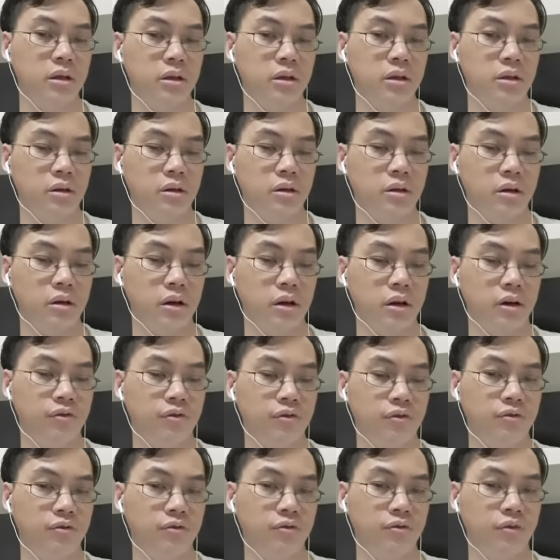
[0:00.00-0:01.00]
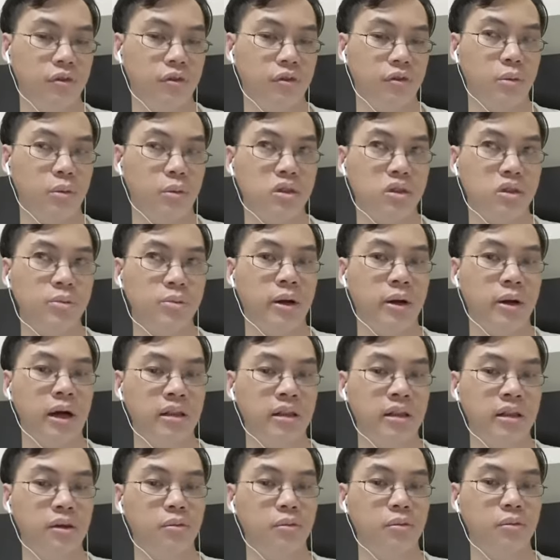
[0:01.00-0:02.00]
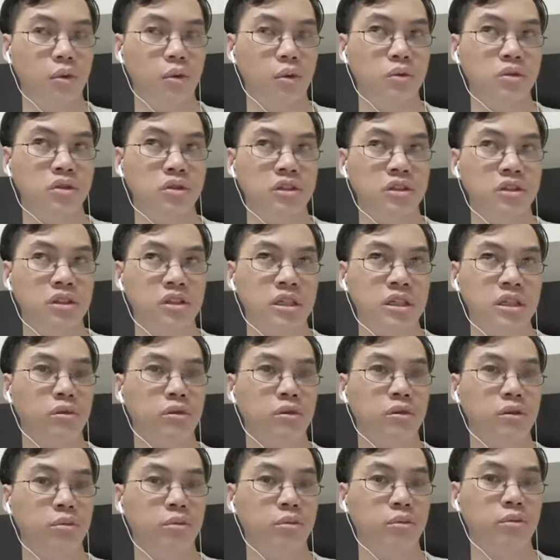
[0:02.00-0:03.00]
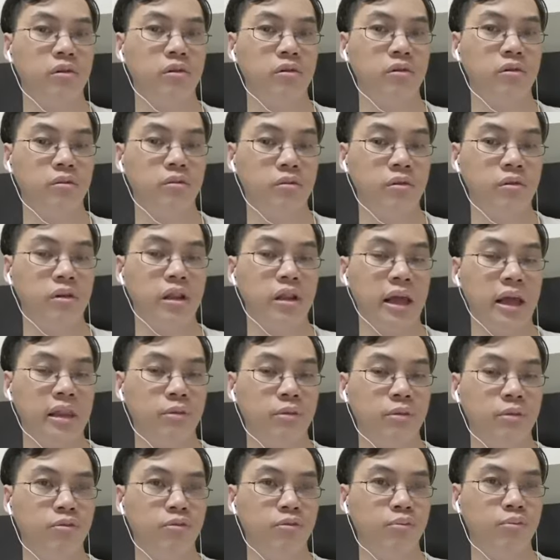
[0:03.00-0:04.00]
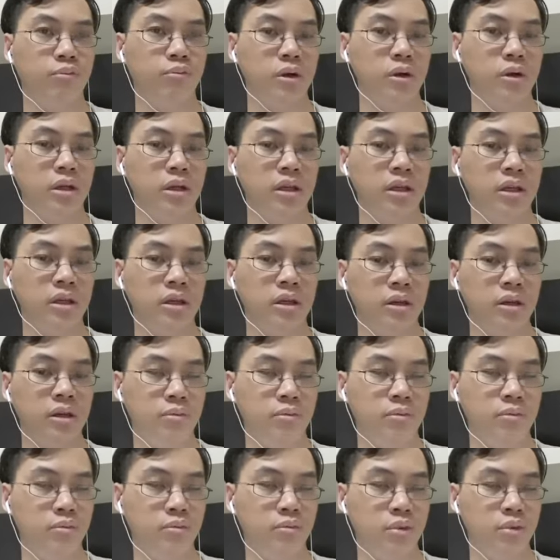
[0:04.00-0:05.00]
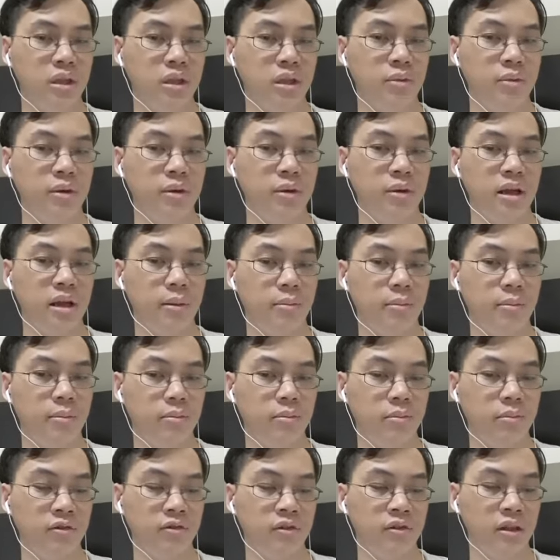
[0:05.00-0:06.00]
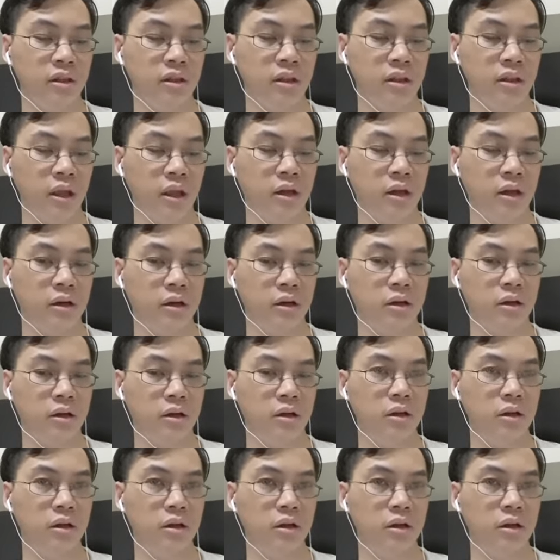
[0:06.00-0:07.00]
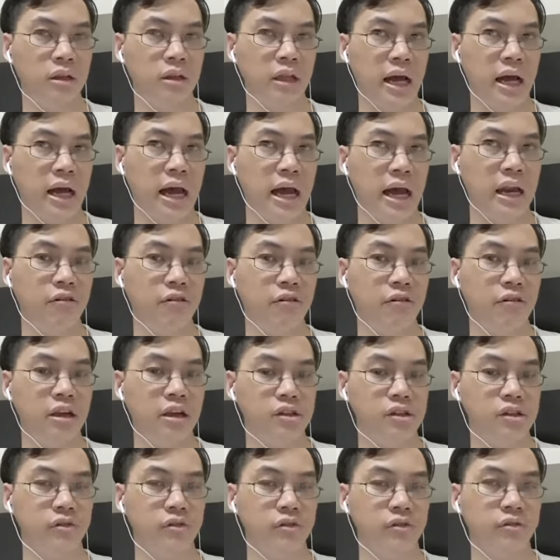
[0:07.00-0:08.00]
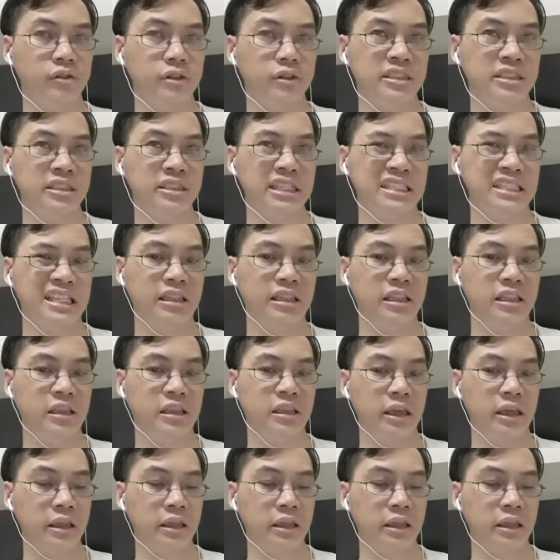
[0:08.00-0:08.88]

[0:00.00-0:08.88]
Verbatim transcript: uh, for the most part, I think most creatures are gonna end up pretty pretty beaten up if they take uh, the high range of a uh, sixteen d10.